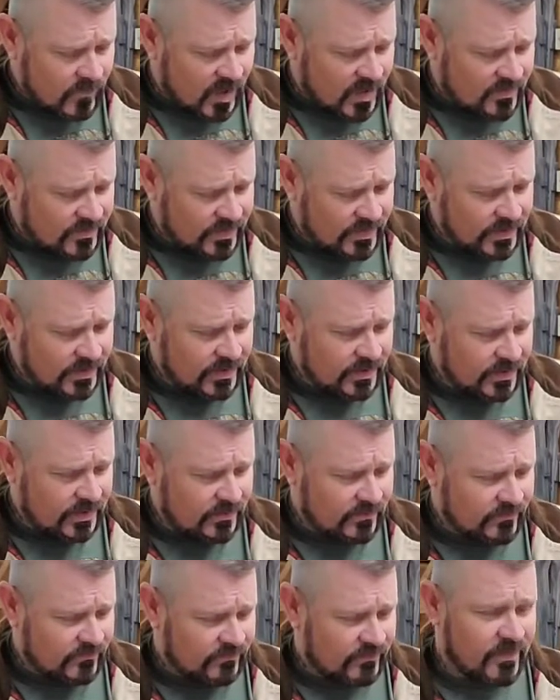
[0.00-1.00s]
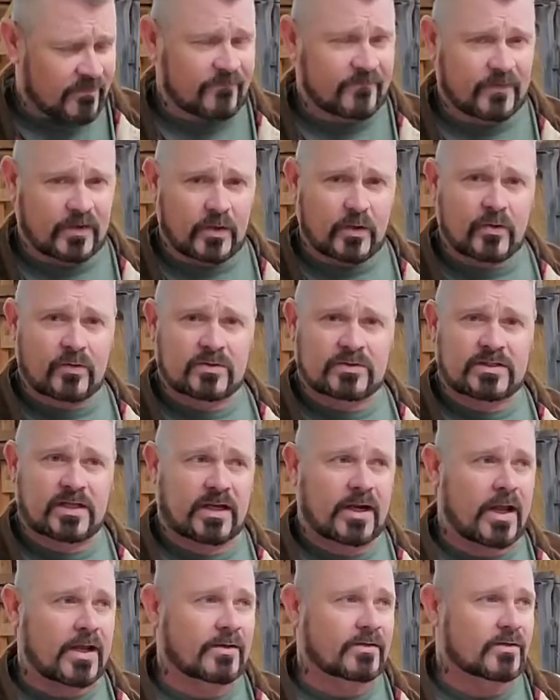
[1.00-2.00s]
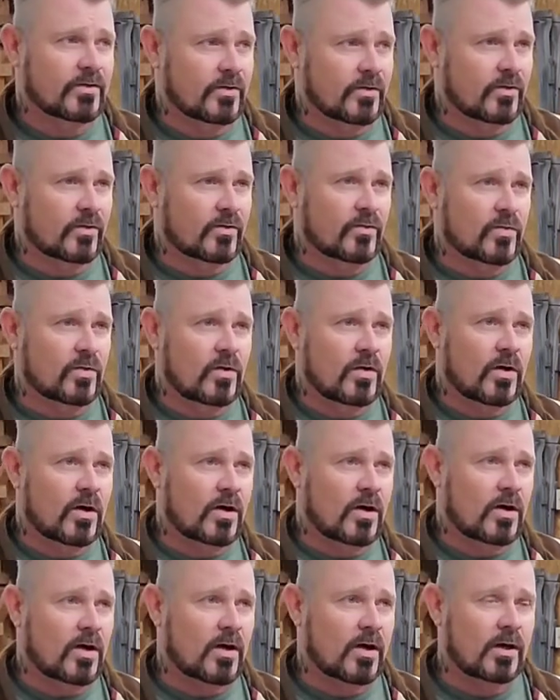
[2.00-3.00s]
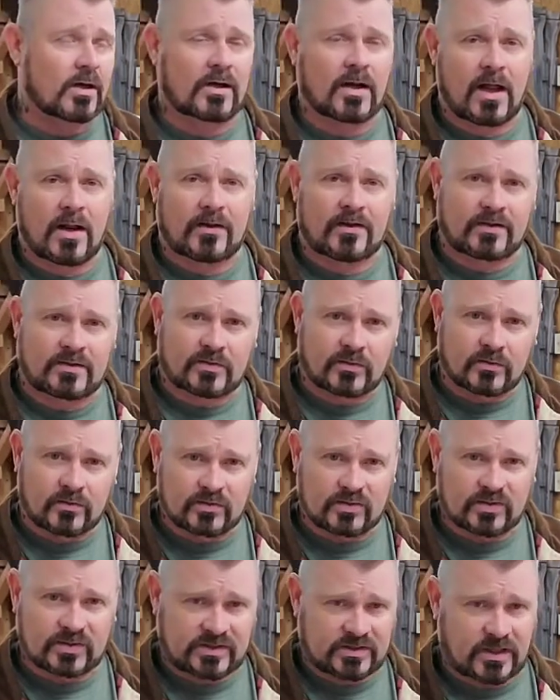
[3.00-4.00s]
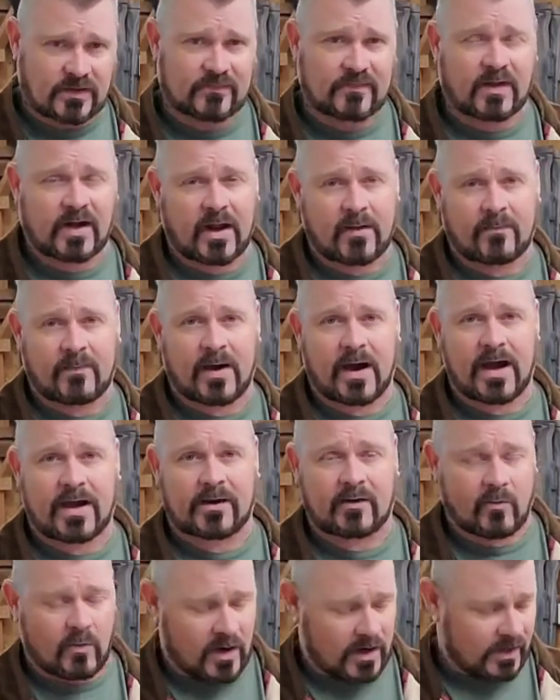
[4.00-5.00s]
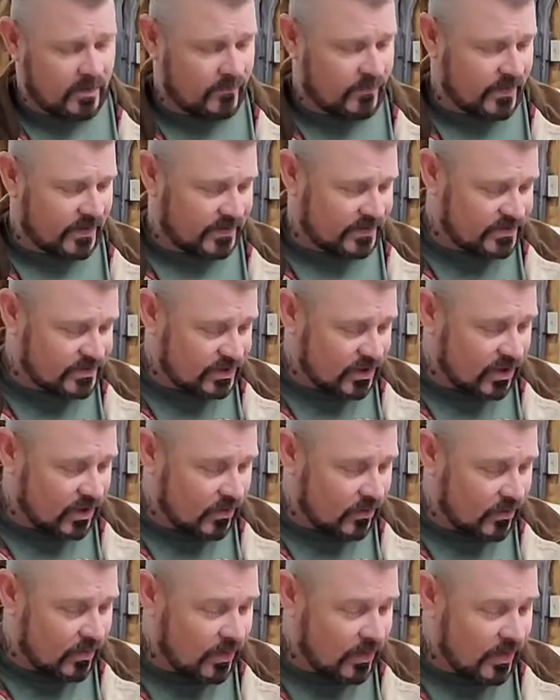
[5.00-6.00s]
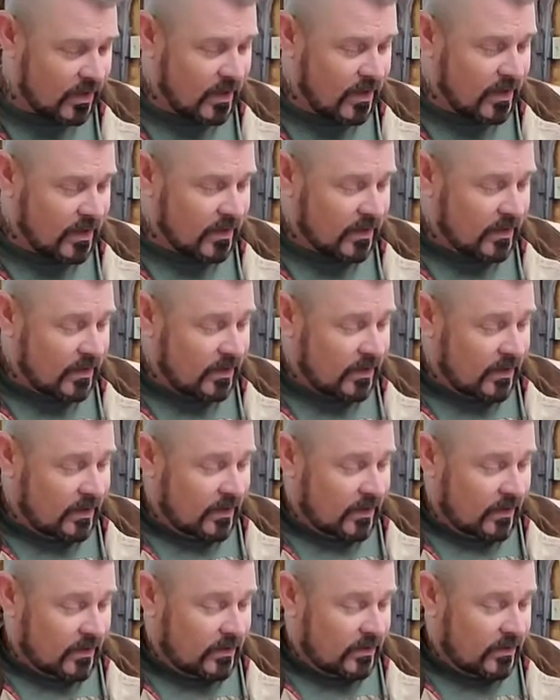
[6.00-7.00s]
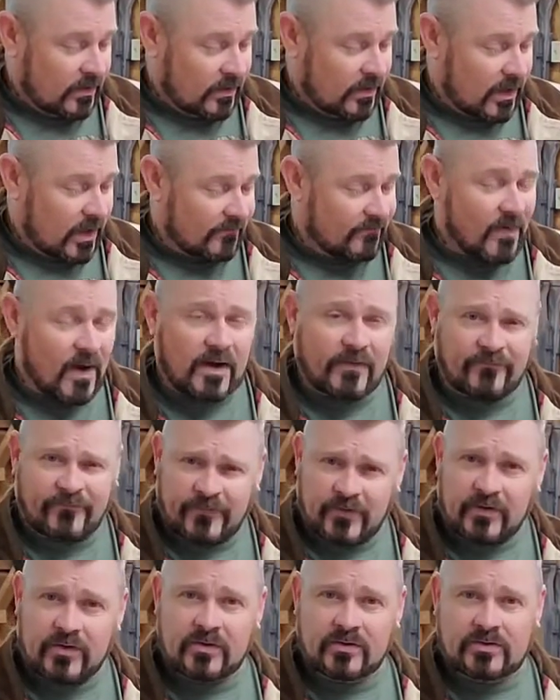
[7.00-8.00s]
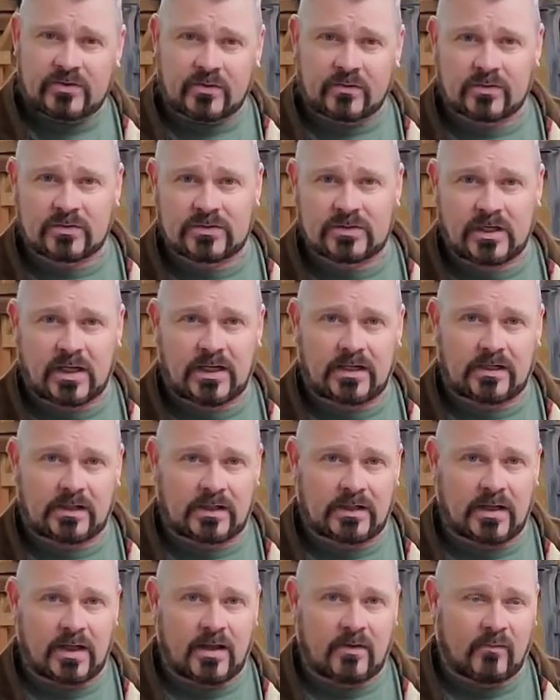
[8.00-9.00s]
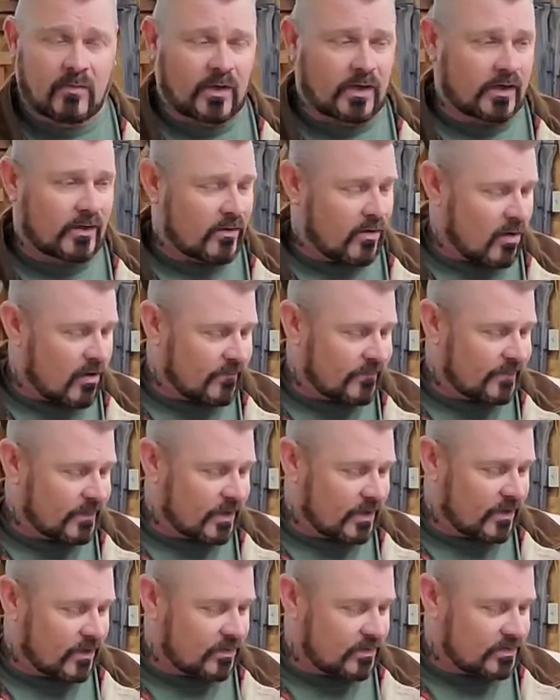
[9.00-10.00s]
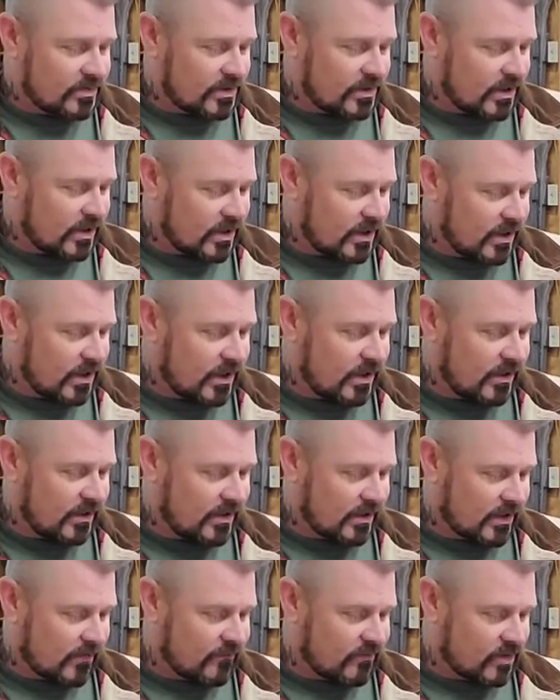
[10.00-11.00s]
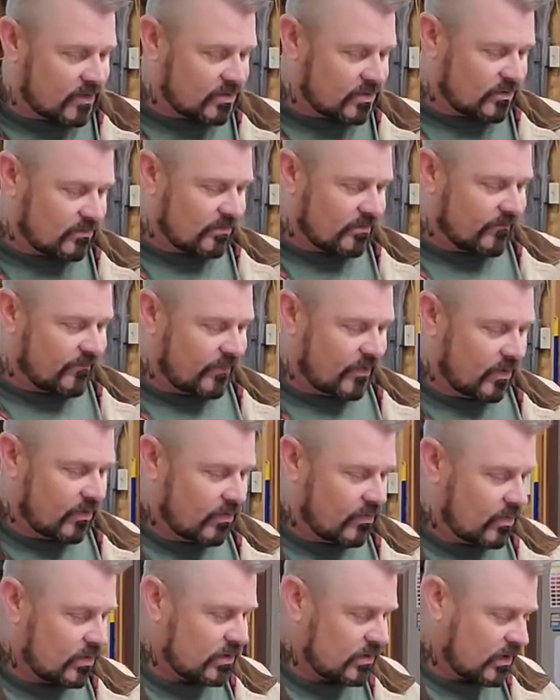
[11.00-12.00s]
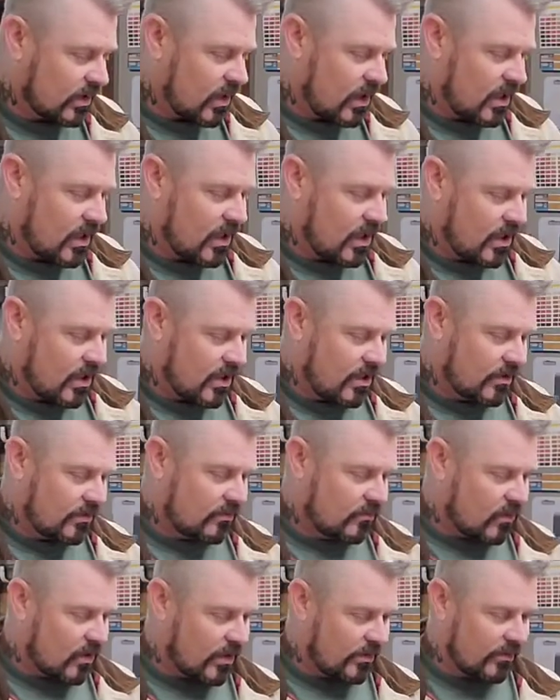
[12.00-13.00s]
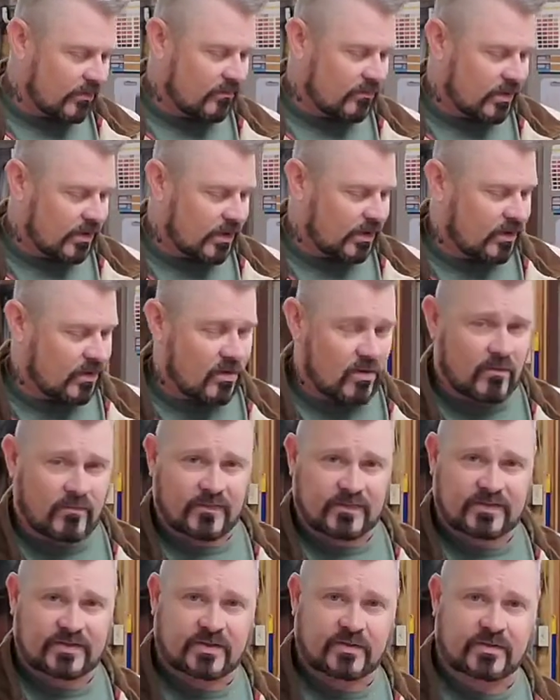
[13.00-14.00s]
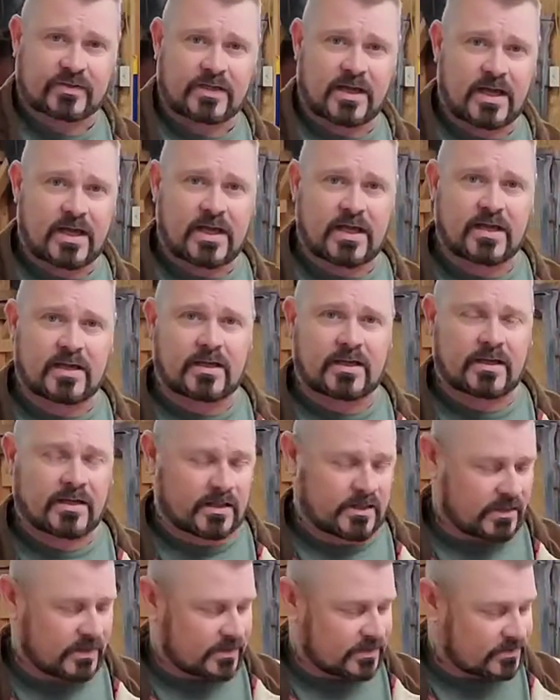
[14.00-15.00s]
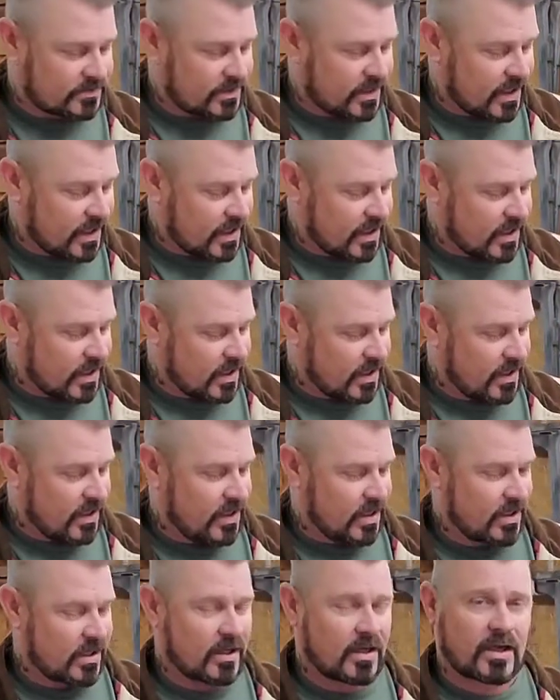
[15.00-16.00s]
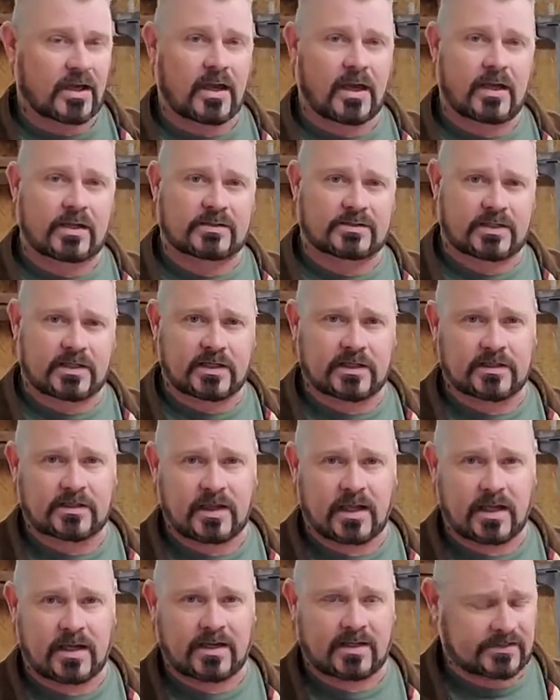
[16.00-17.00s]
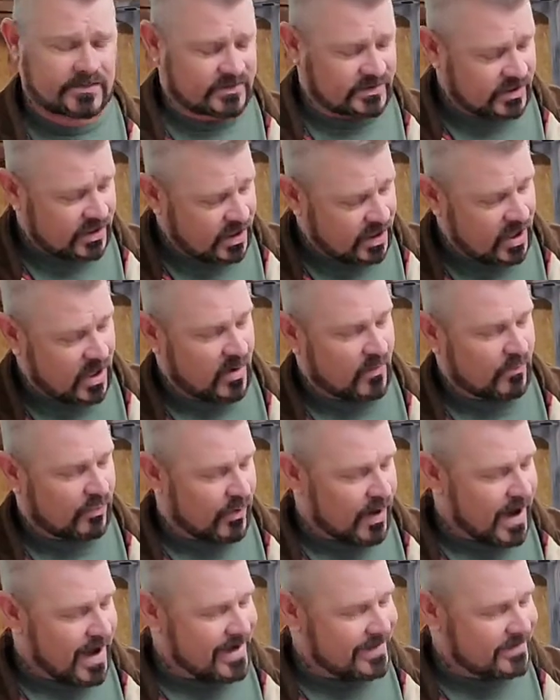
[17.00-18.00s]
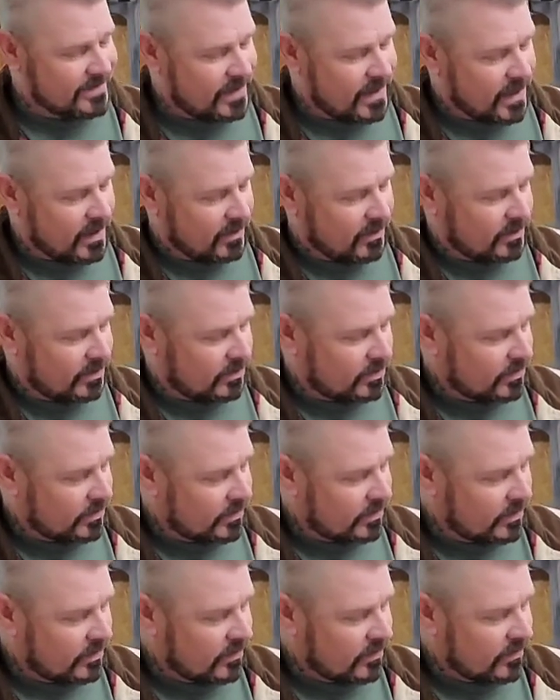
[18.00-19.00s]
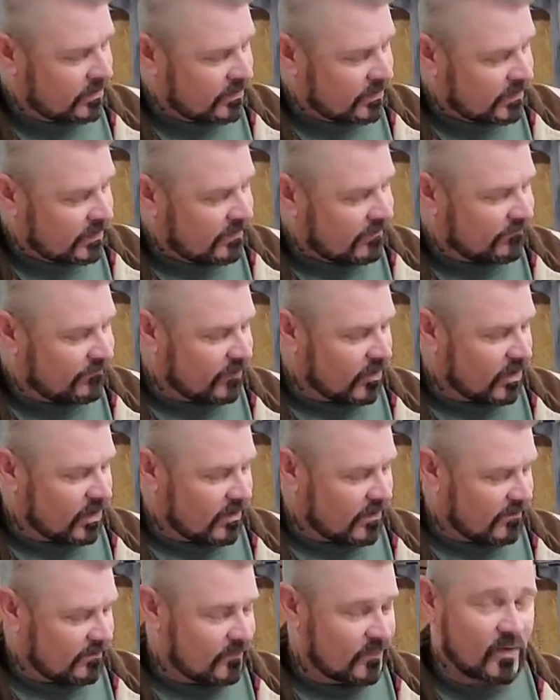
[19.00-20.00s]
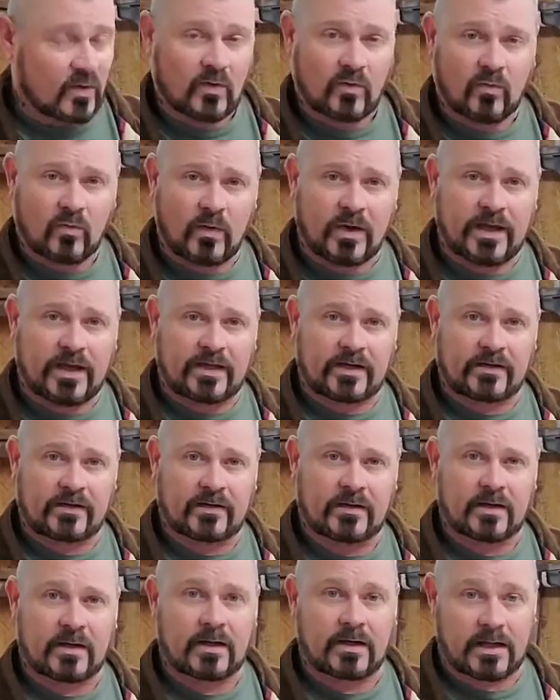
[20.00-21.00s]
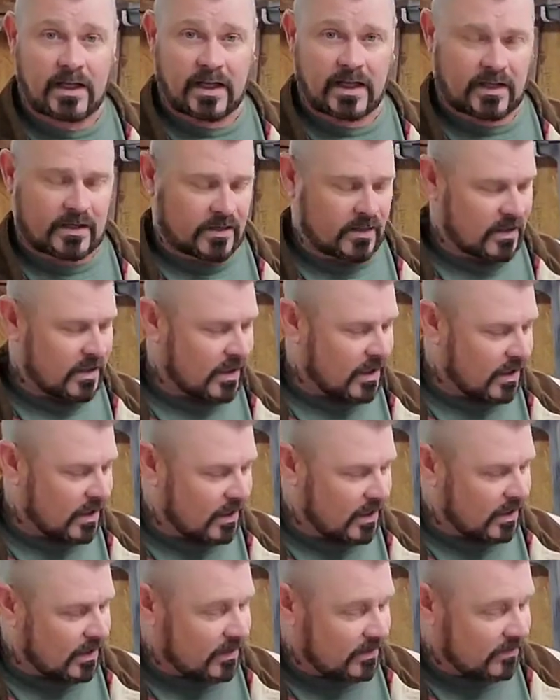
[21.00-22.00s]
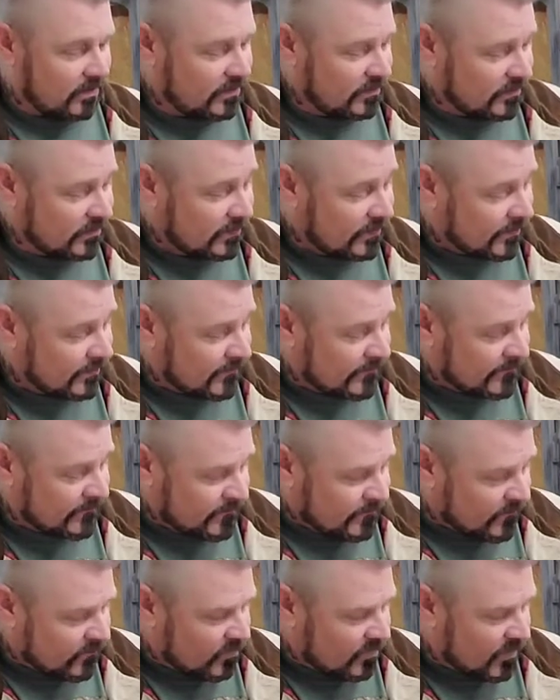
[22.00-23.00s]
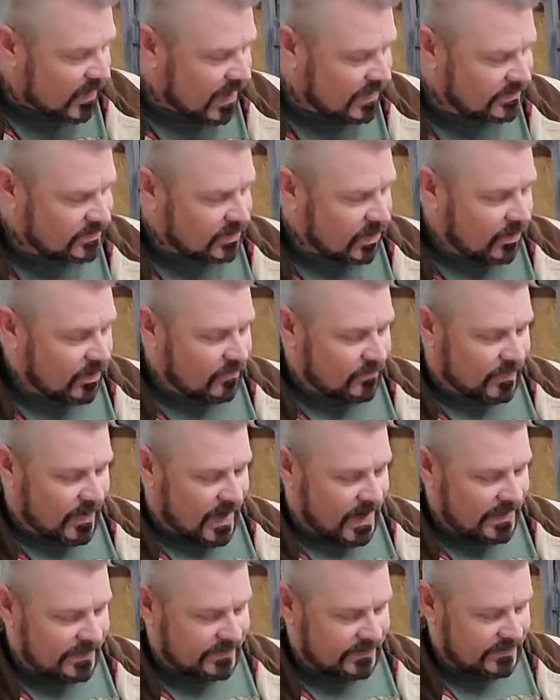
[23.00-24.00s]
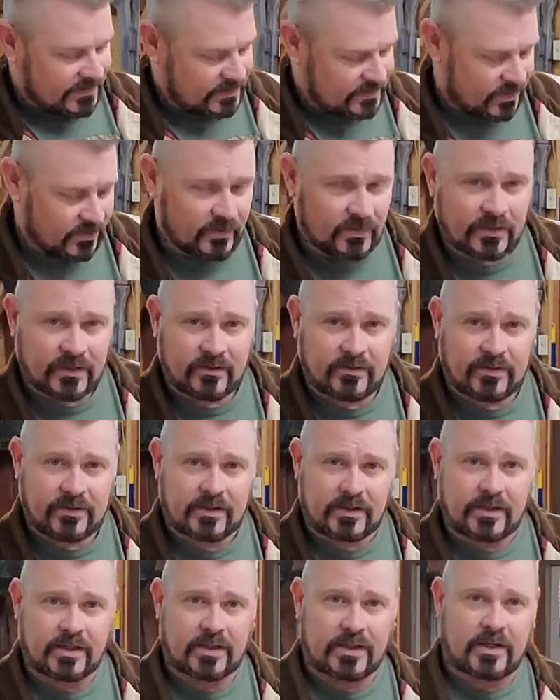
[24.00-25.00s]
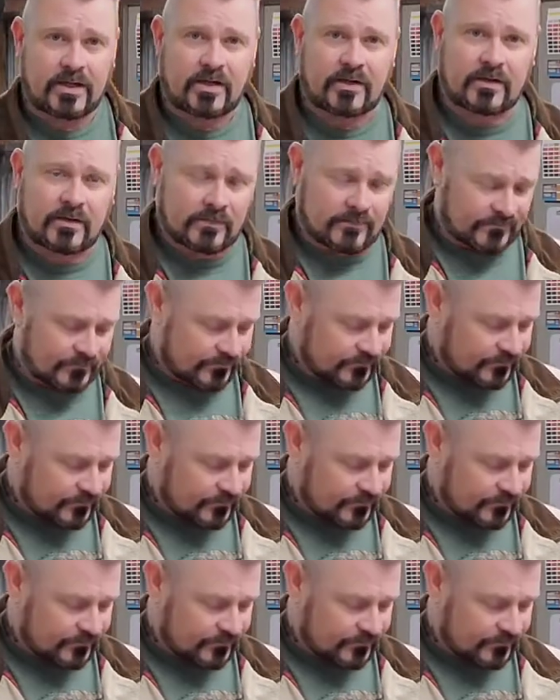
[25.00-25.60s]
the reviews that I do on a lot of the tools and stuff that I buy quite a bit. So I bought a few new tools lately, and we're going to go over those and give those a review. The one that we're going to go over today is a 18 gauge brad nailer from WEN again. I started buying these earlier in the year,